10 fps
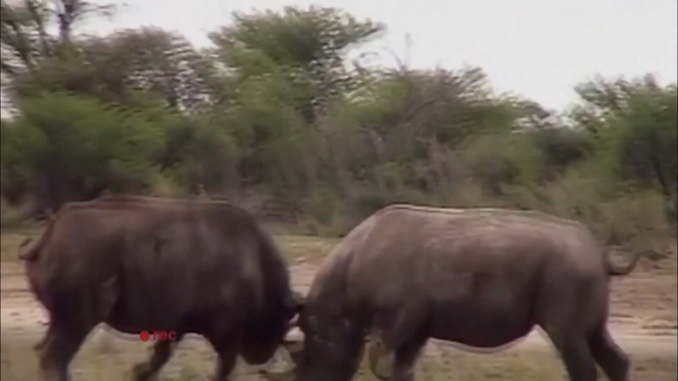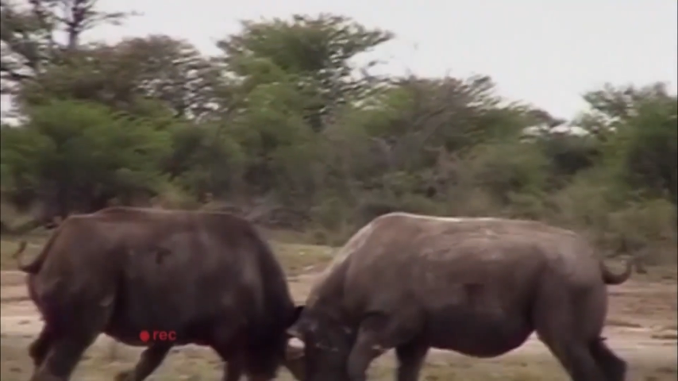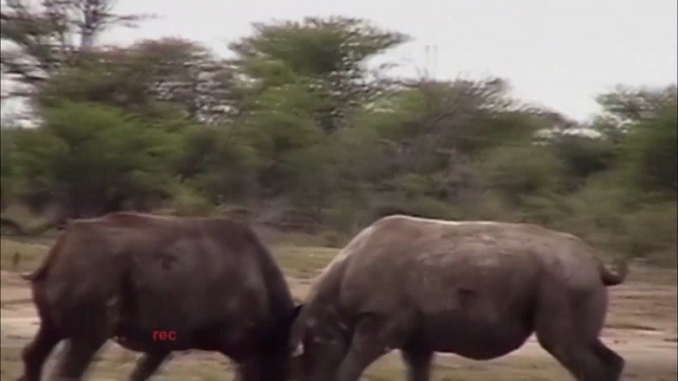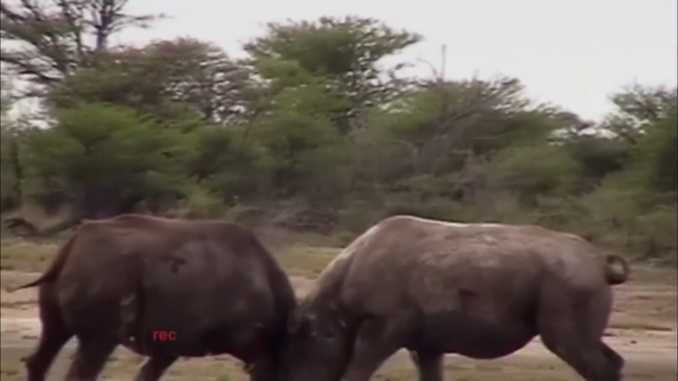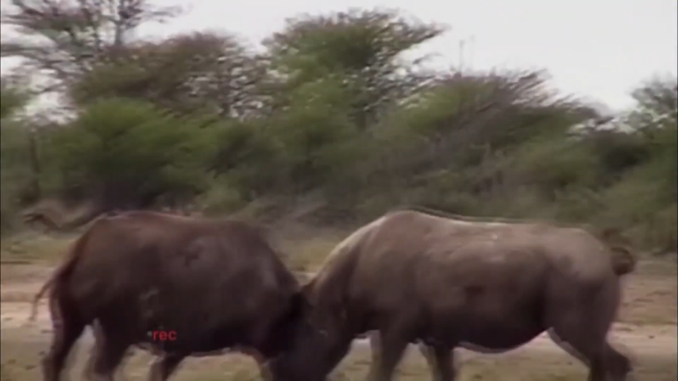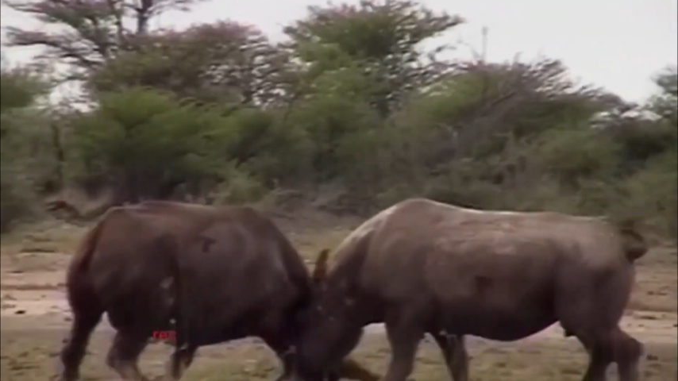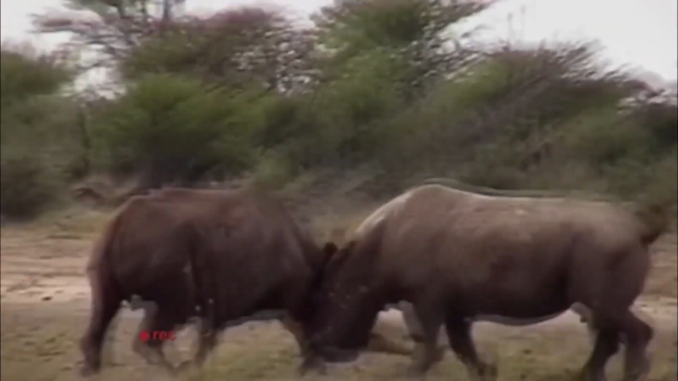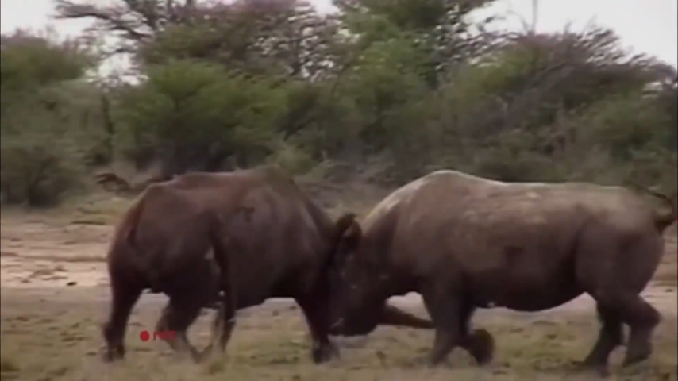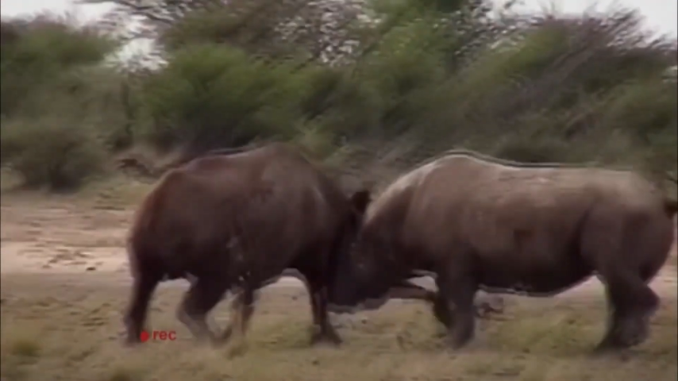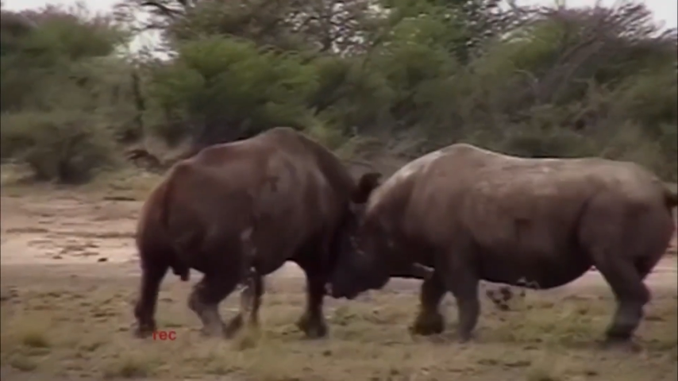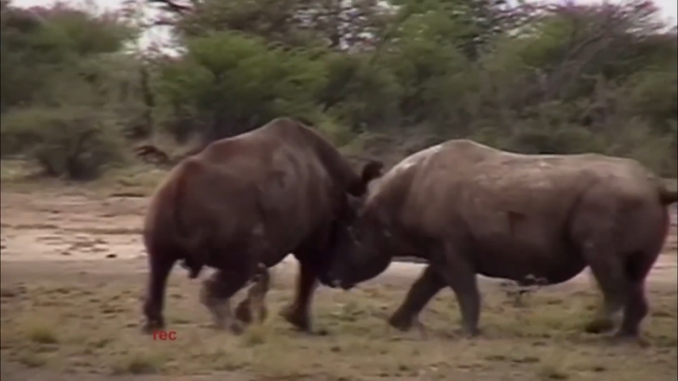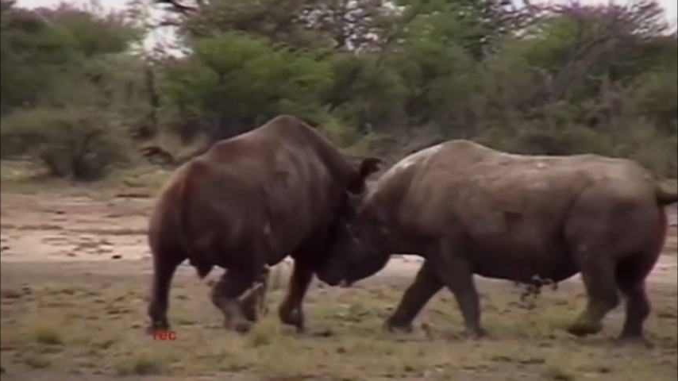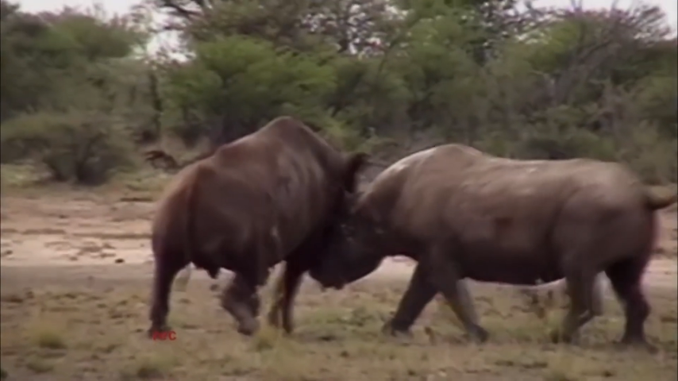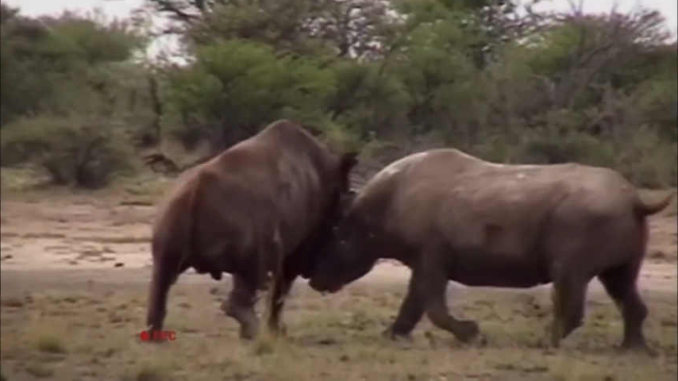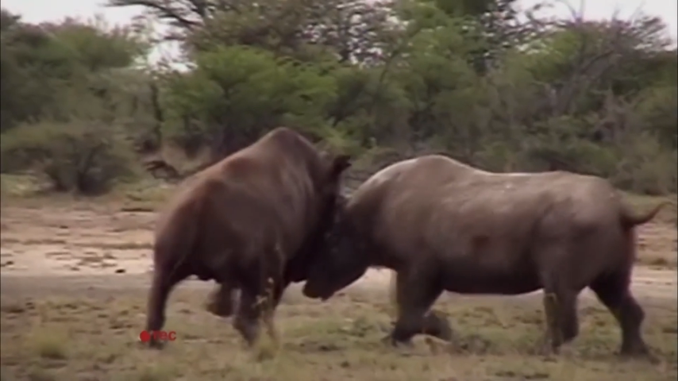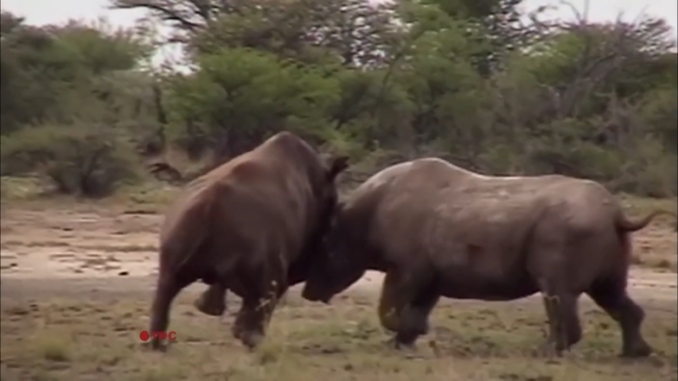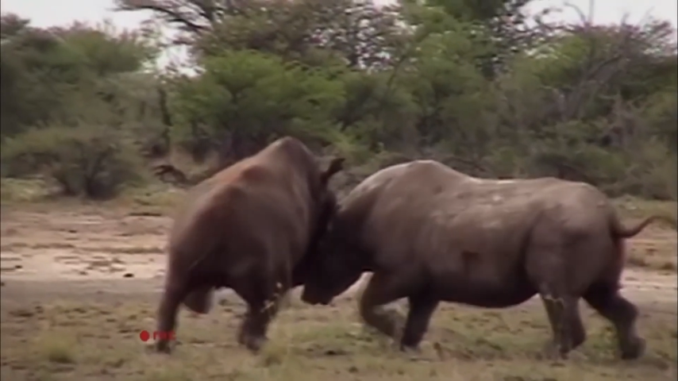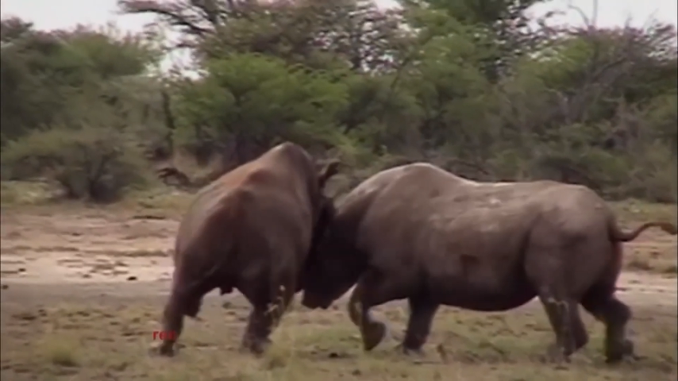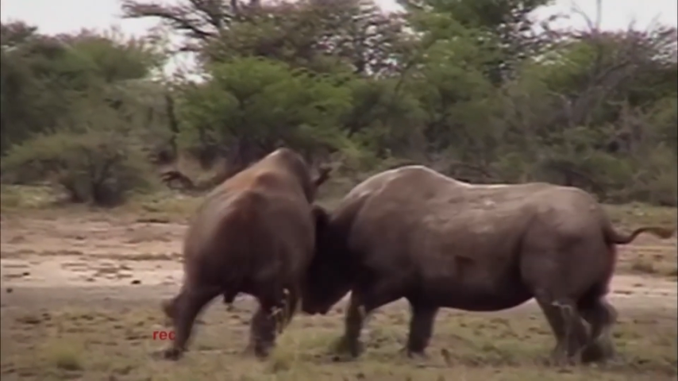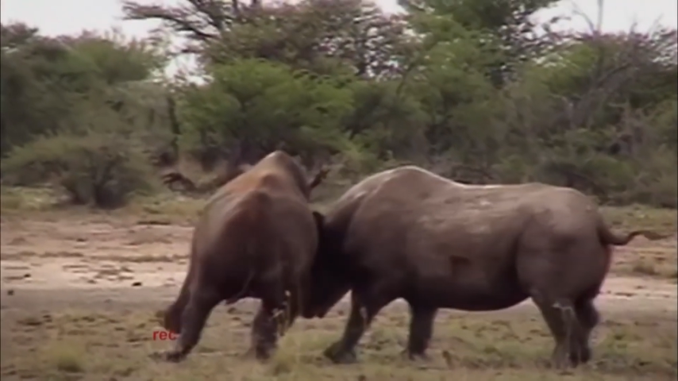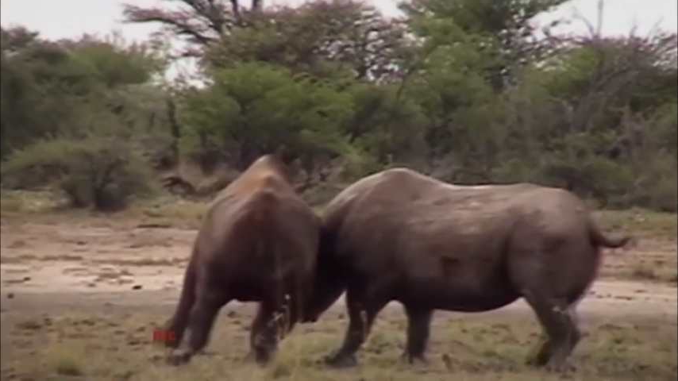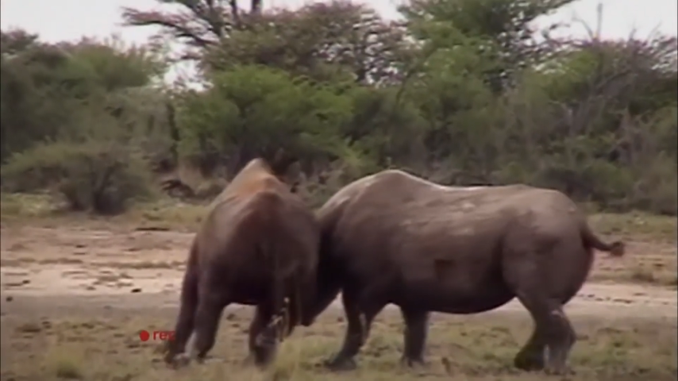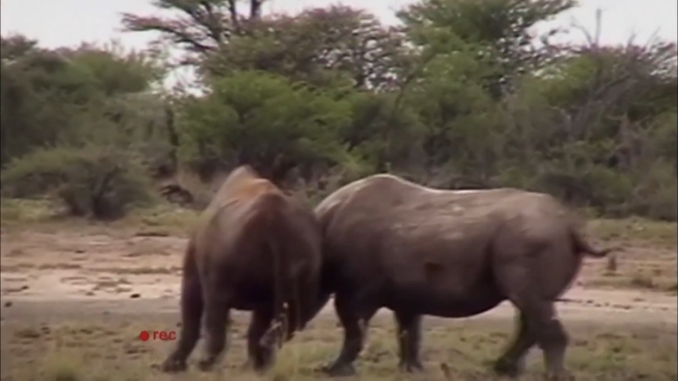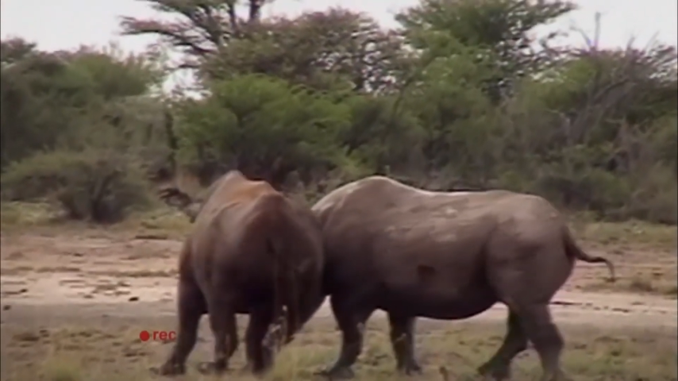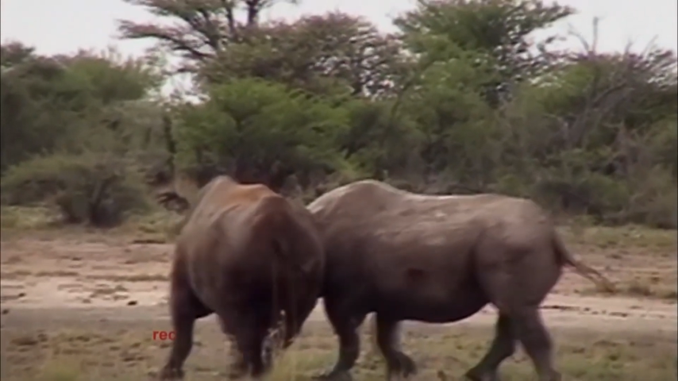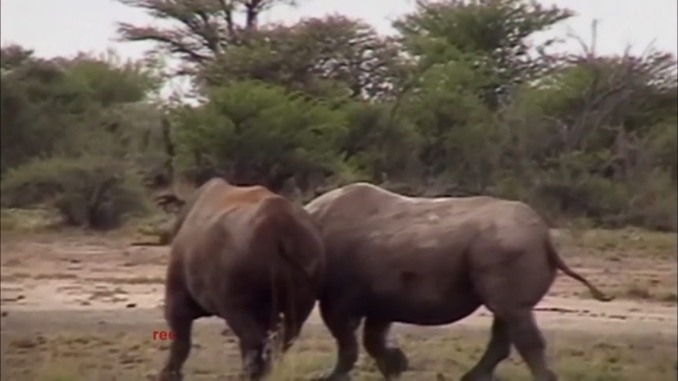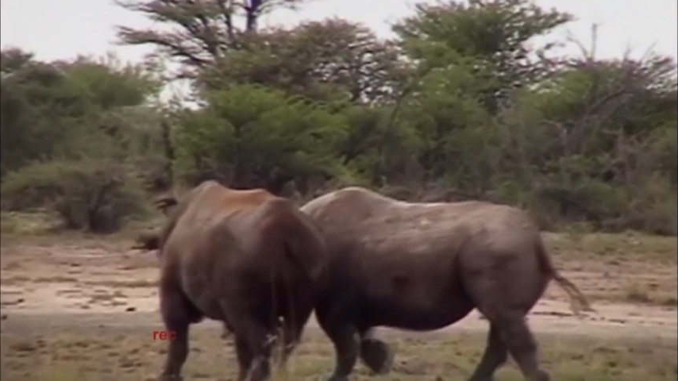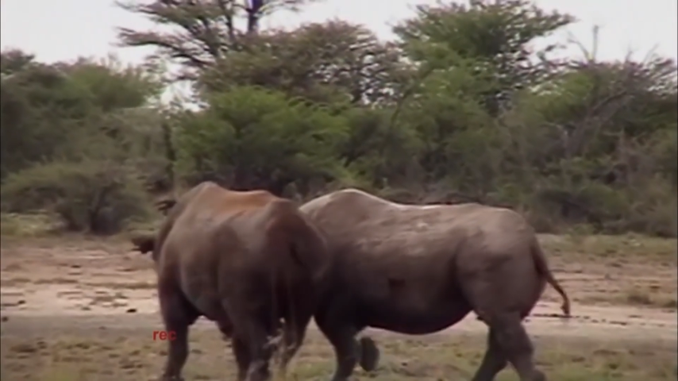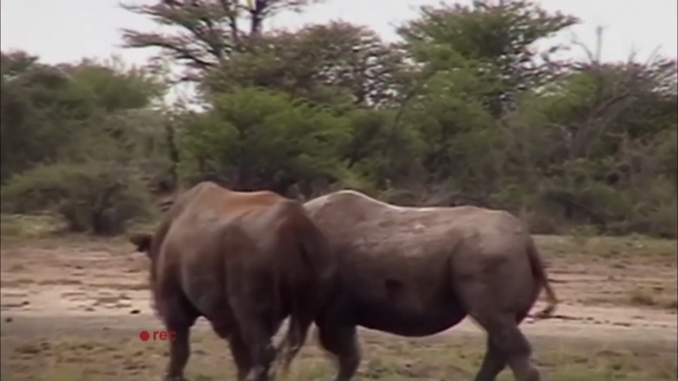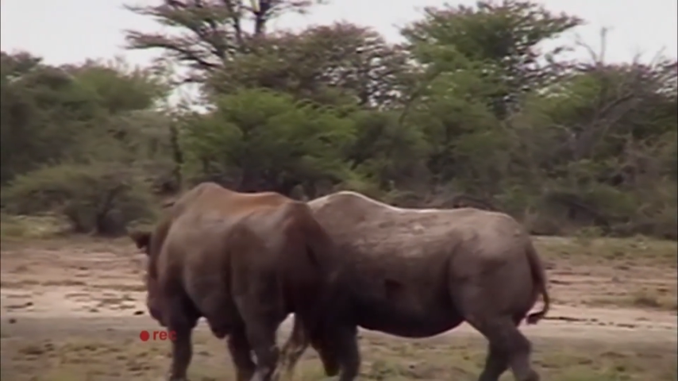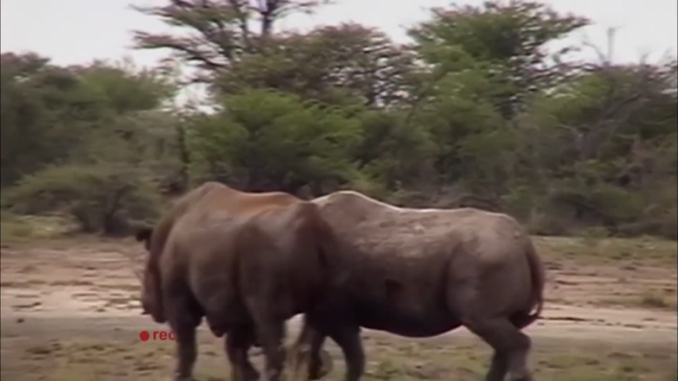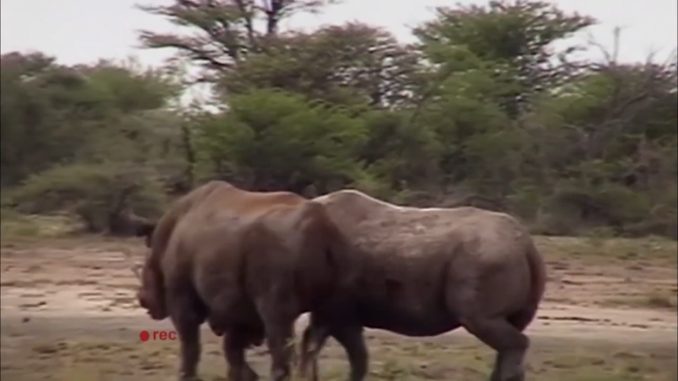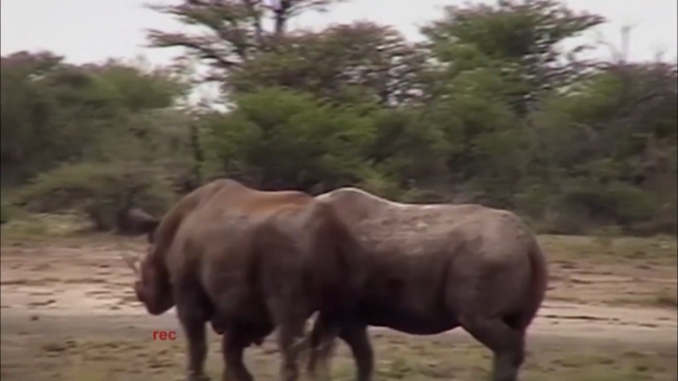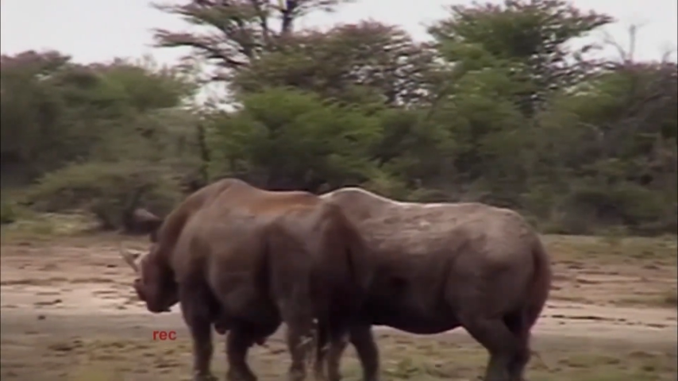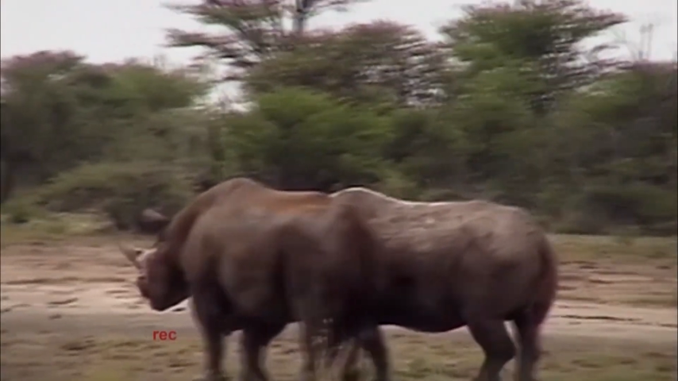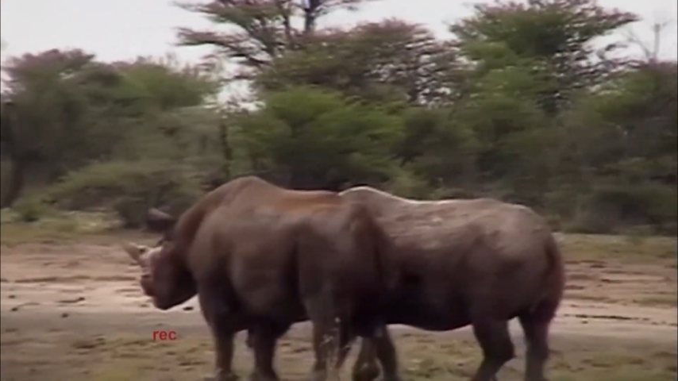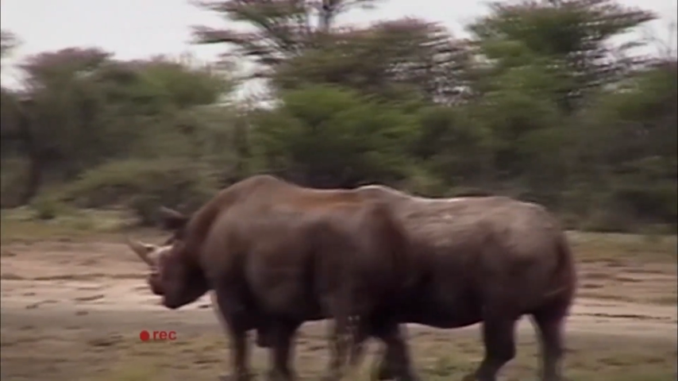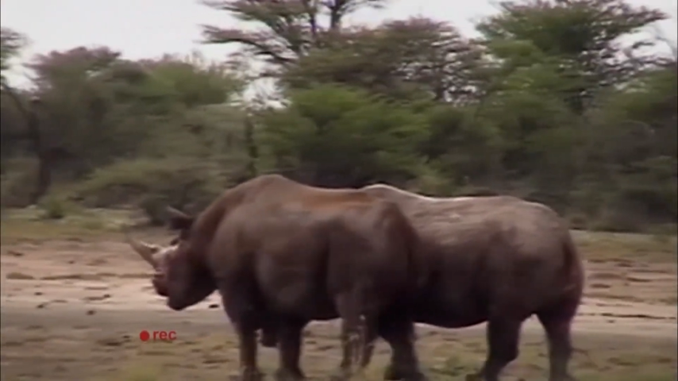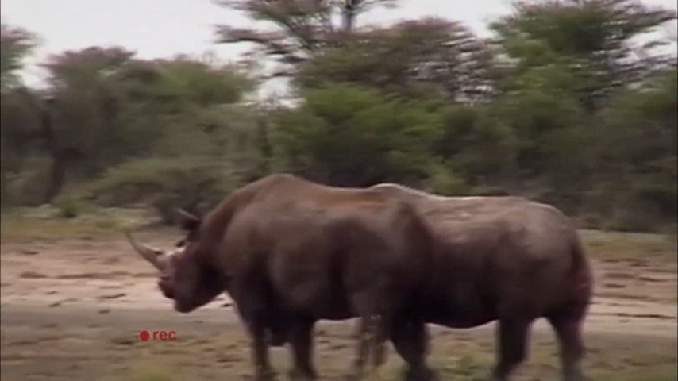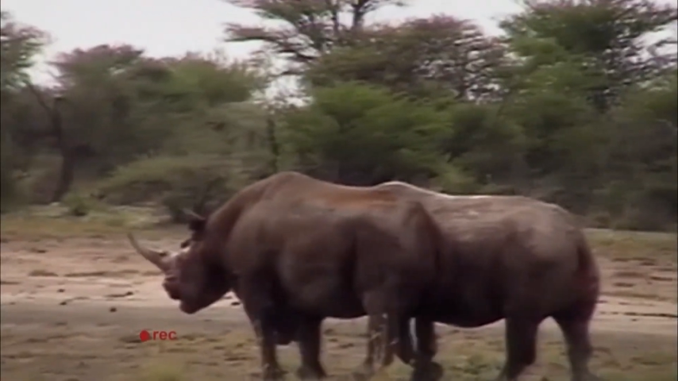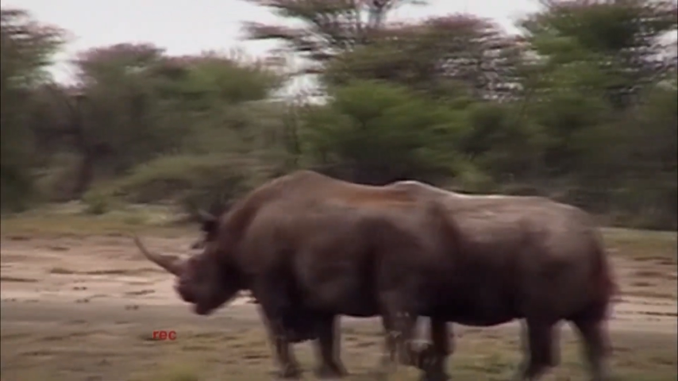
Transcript: (no speaker visible)